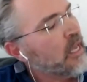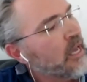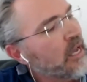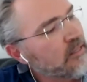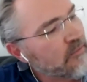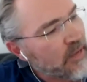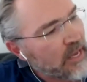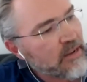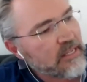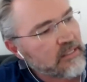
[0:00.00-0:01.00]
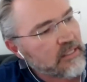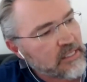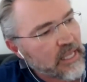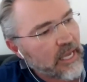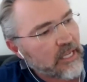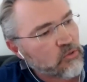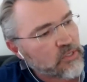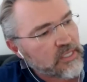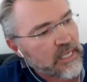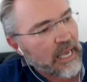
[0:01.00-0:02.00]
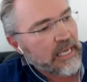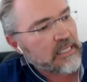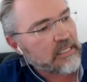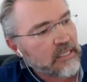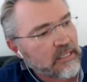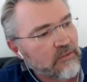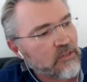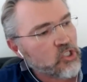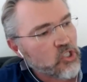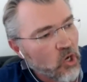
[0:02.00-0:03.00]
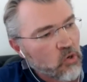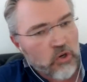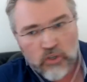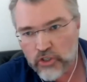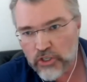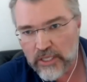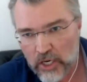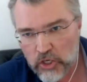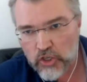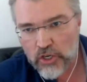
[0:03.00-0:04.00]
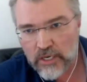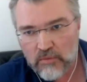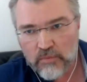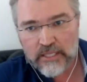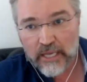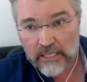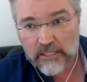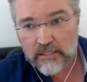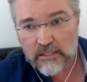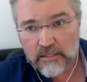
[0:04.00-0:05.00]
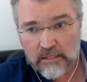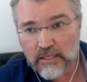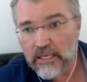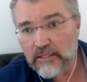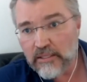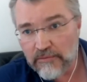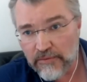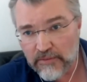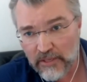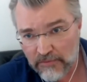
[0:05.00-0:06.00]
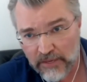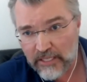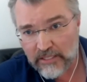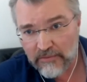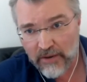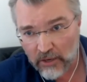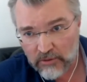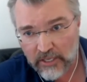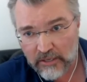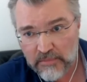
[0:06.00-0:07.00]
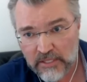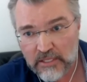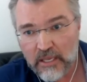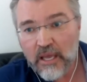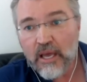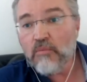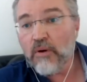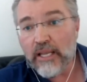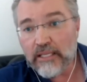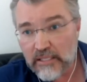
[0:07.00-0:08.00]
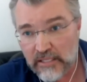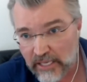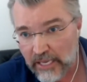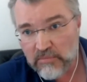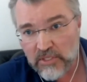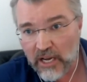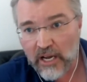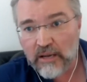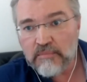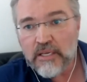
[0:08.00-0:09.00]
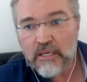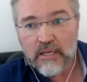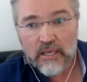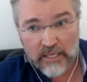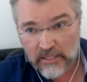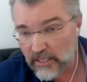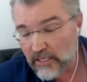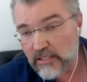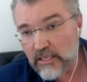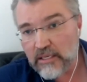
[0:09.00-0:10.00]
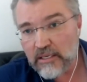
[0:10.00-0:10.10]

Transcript: And the variant is there to say that there is no contradiction with us seeing definitive outcomes, while at the same time existing